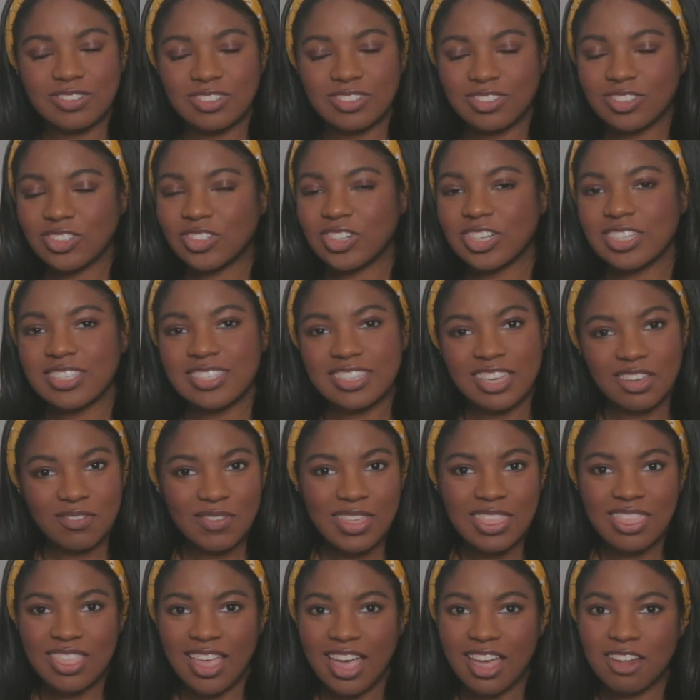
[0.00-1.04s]
just
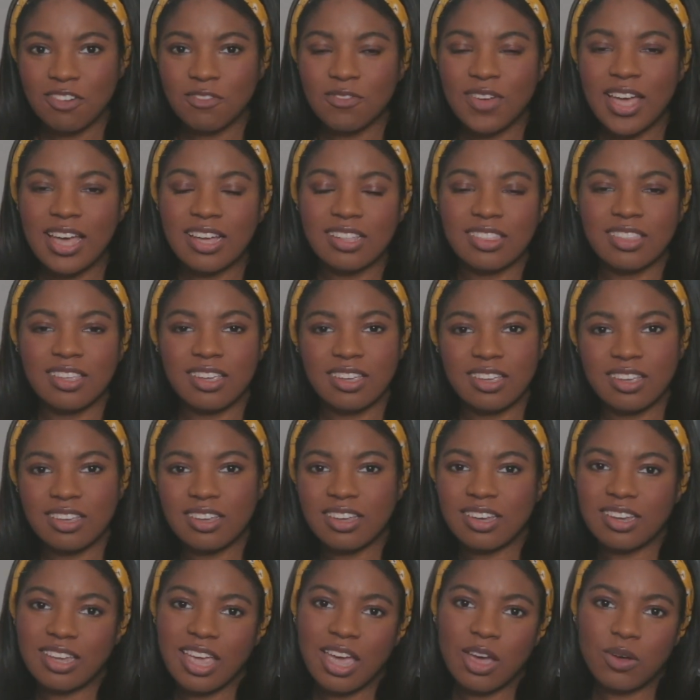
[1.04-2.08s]
given that fact, the
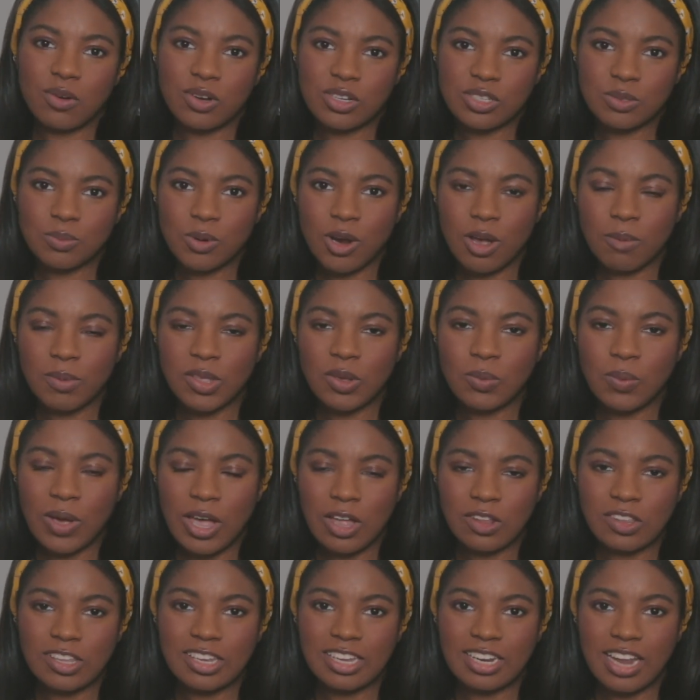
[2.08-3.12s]
account is probably
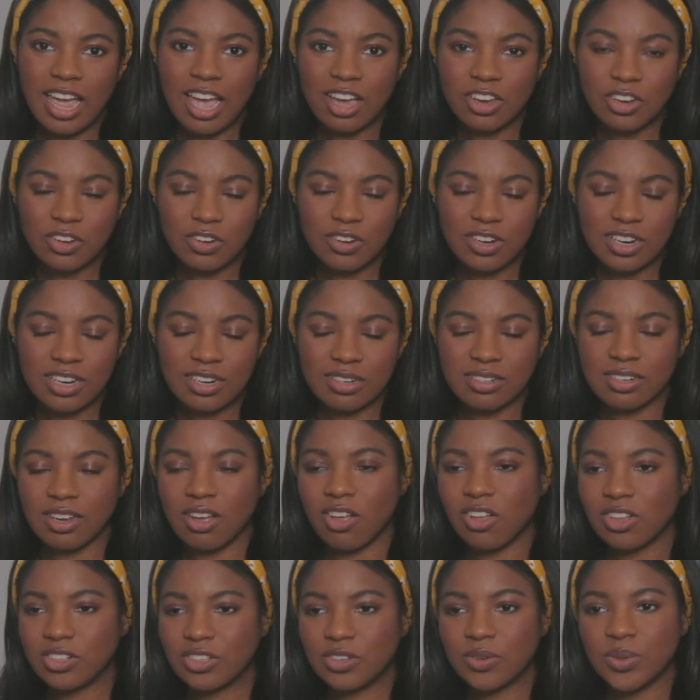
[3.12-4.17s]
wildly inaccurate.
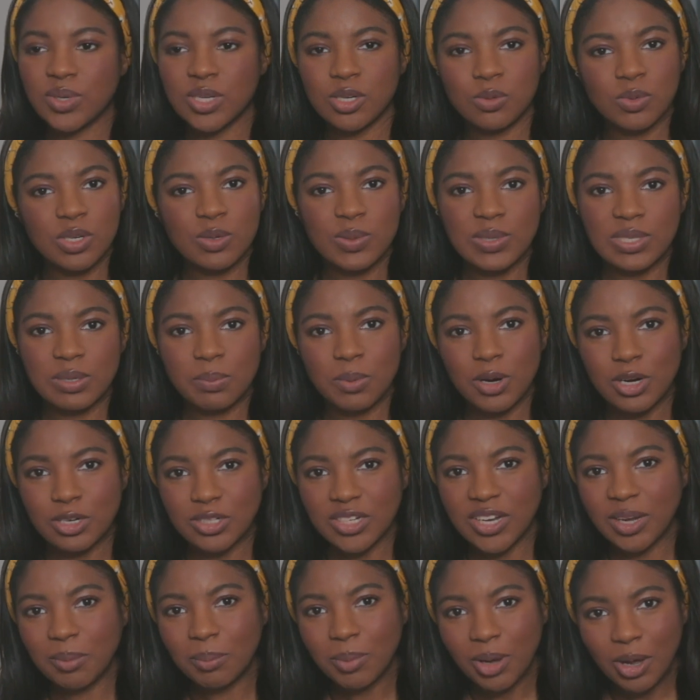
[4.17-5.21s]
Also, Henry was a
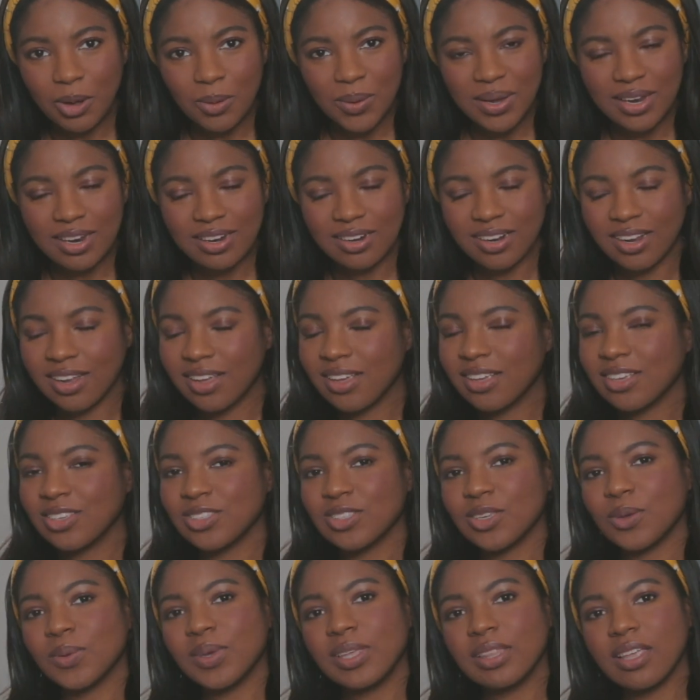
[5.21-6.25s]
part-time poet,
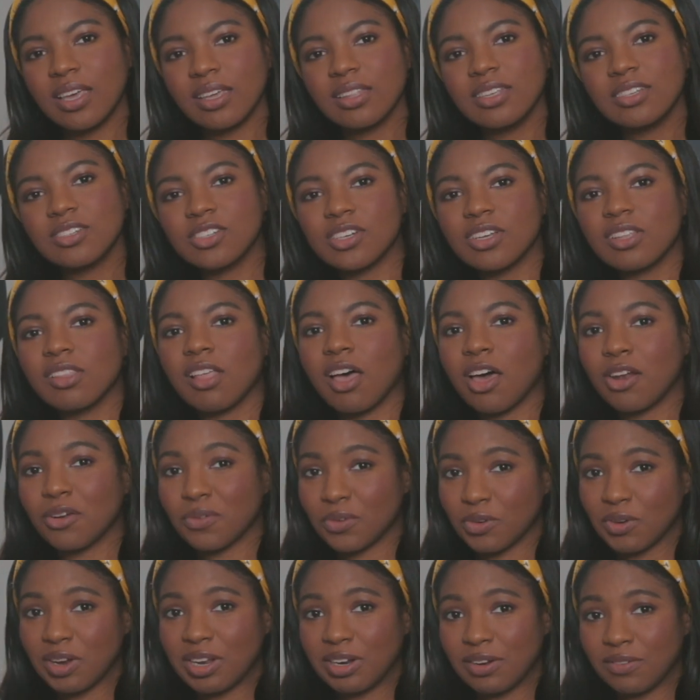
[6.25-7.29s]
so he likely took a lot of
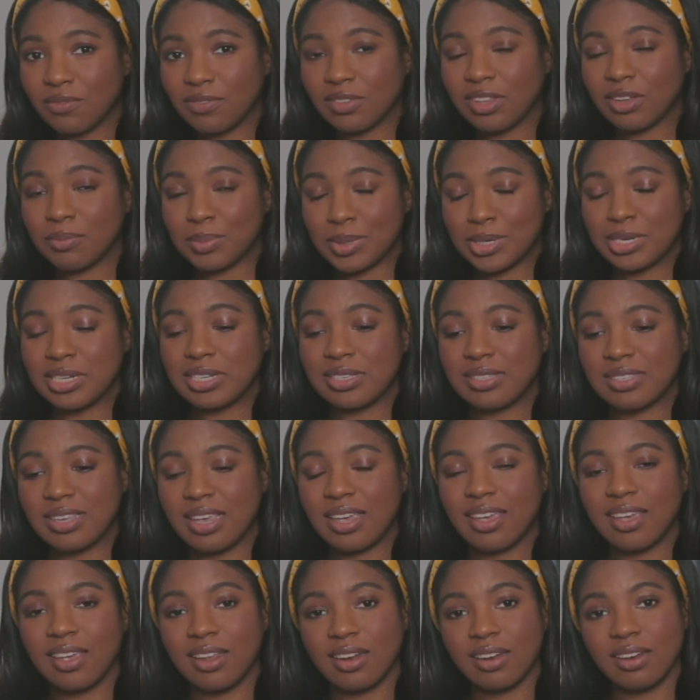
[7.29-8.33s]
creative liberties
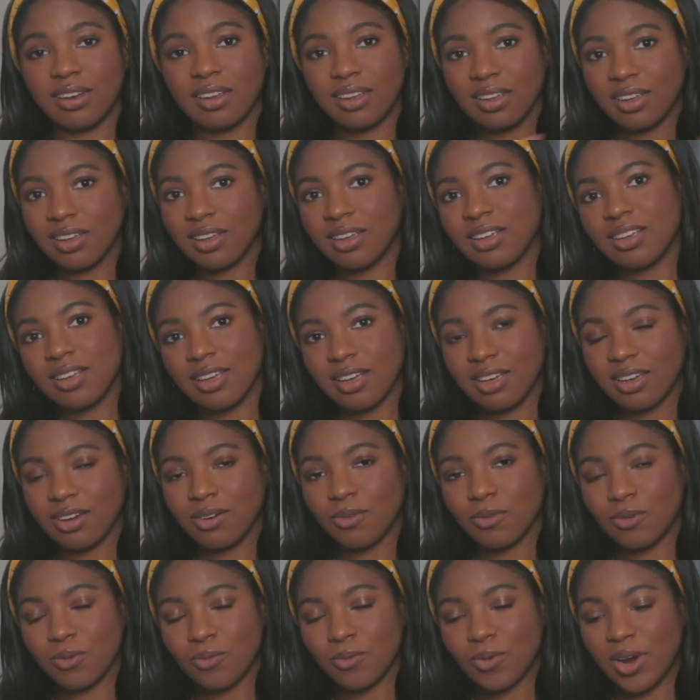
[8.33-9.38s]
in
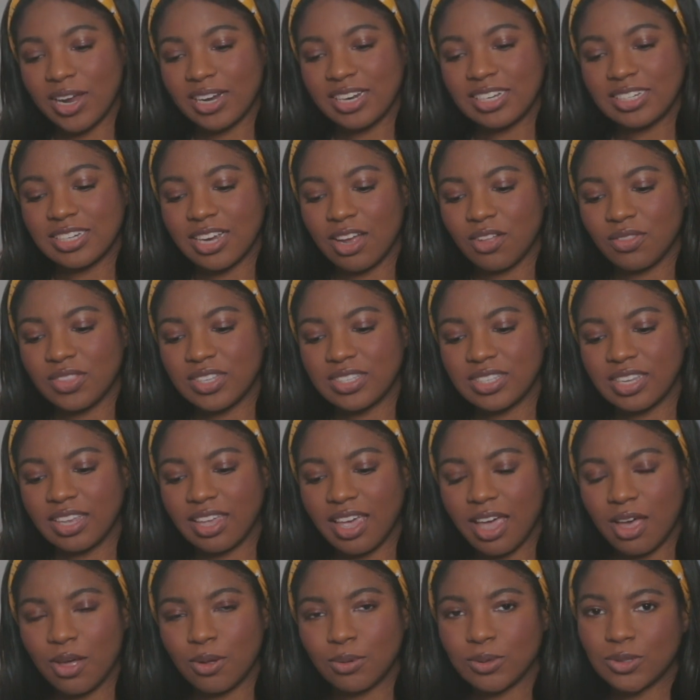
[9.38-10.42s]
writing down this
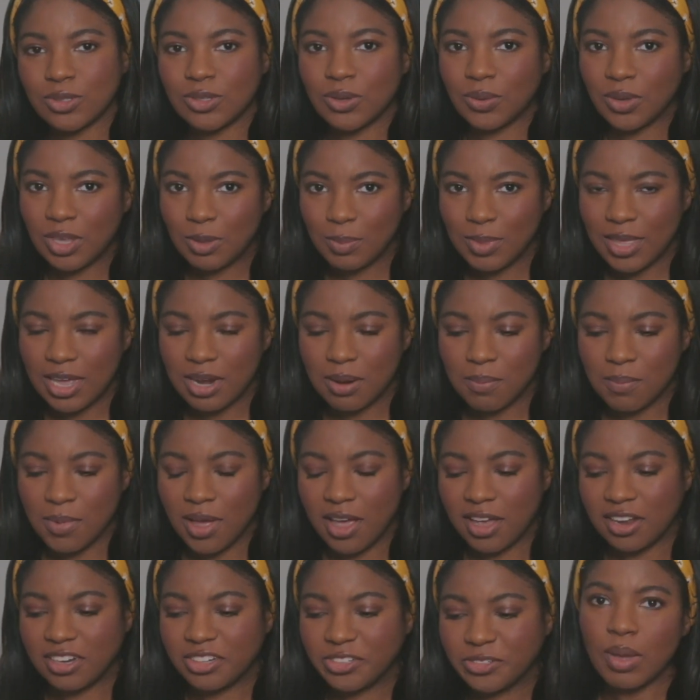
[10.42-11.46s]
account, so keep that in
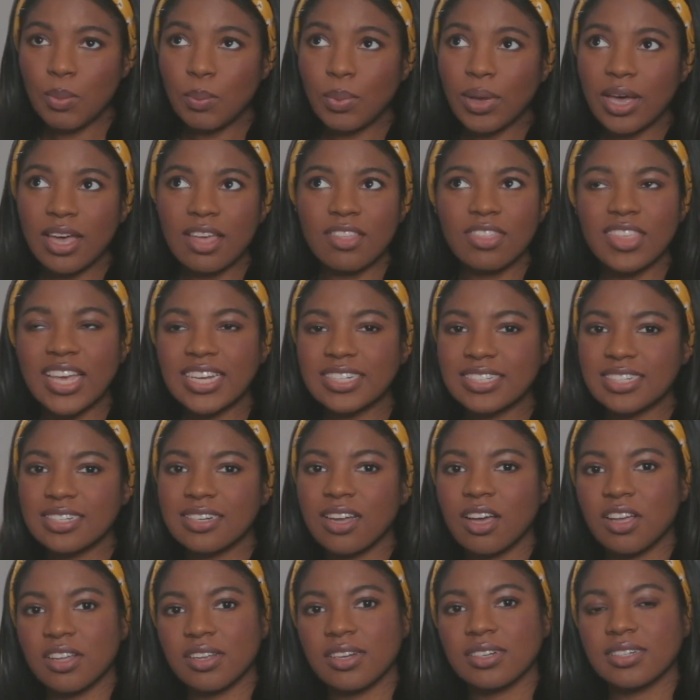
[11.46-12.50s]
mind. But that did
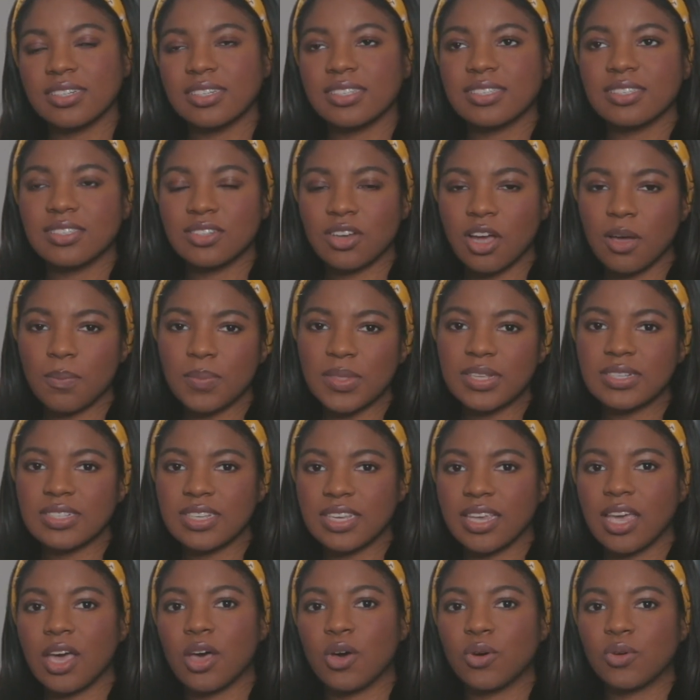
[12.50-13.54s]
not stop this
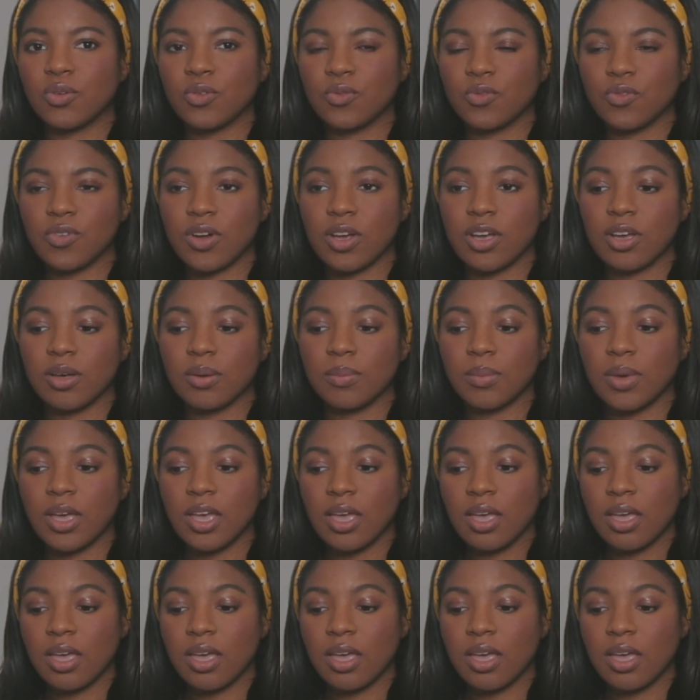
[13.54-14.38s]
account from